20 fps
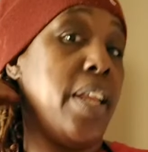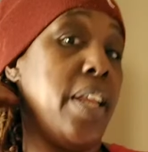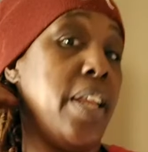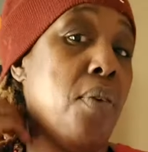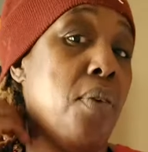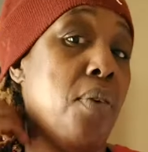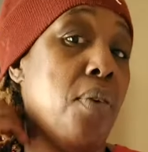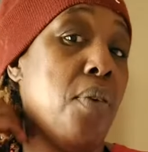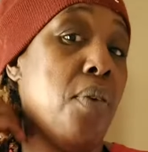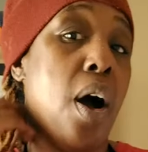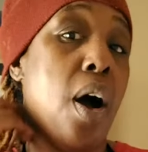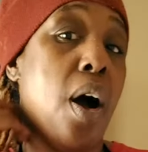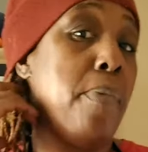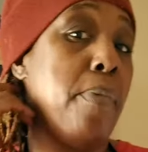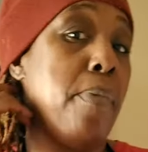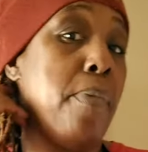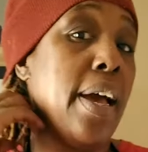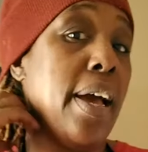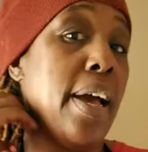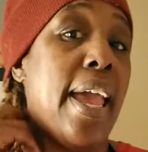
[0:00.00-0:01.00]
It won't be an
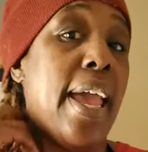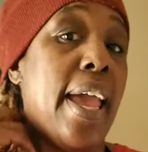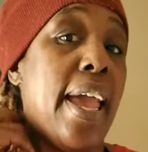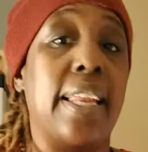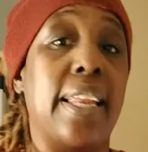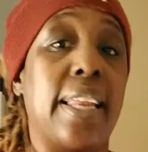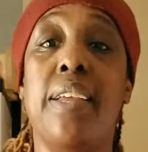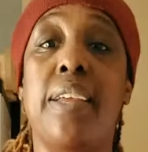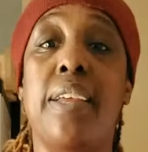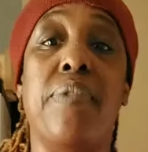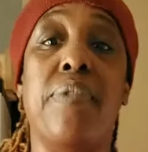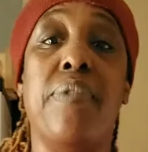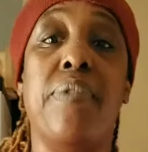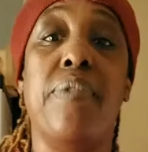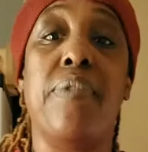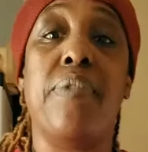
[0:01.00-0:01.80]
edited video.